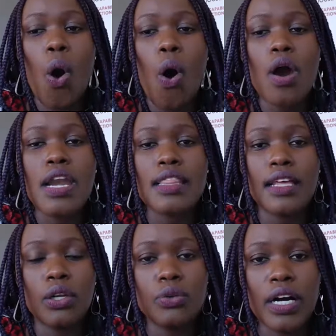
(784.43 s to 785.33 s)
on
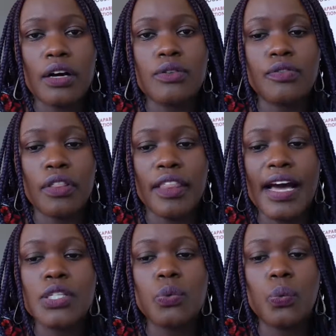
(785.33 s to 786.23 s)
the lookout for that